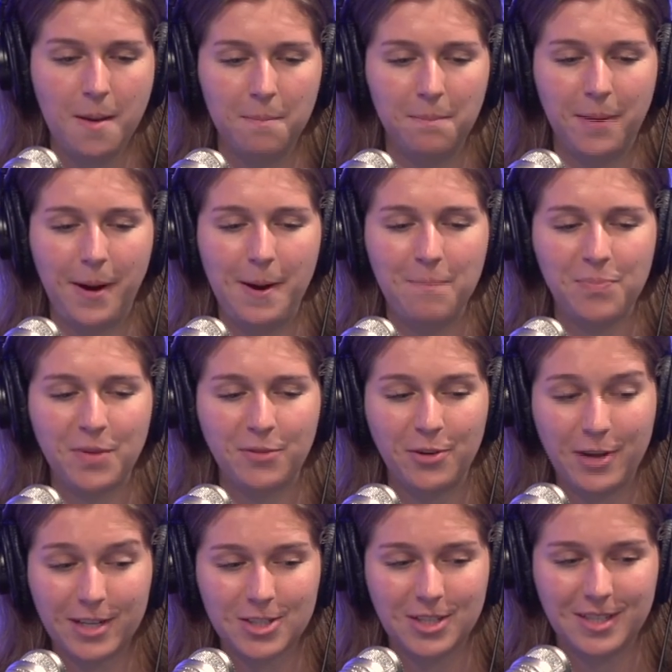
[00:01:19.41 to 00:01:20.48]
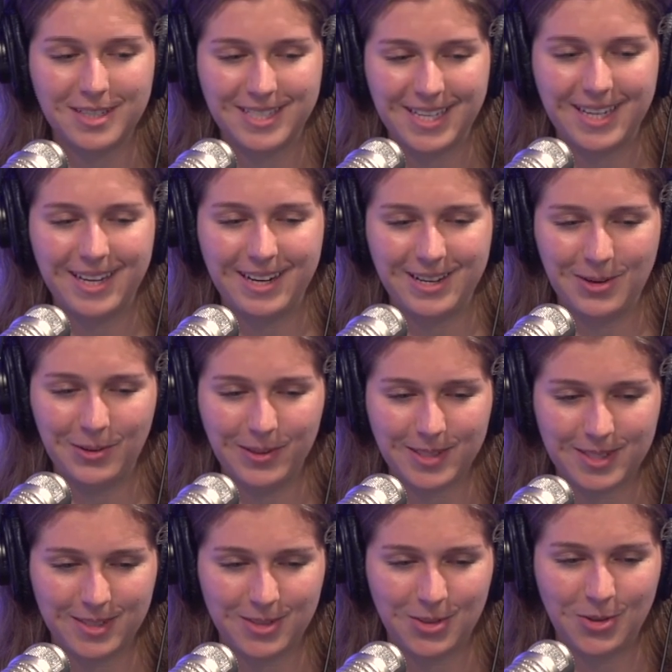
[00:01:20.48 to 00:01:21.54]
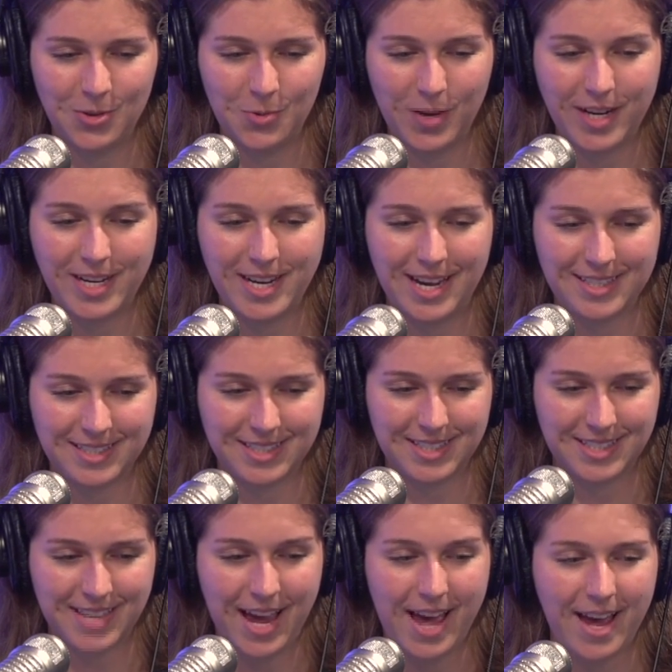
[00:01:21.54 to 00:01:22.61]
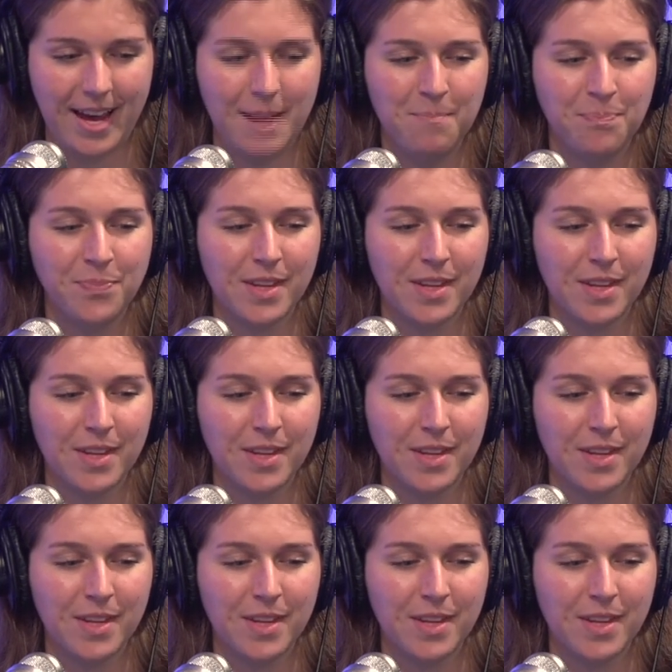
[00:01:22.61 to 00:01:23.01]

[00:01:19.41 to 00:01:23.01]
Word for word: But if you actually dig in and you listen to what he has to say,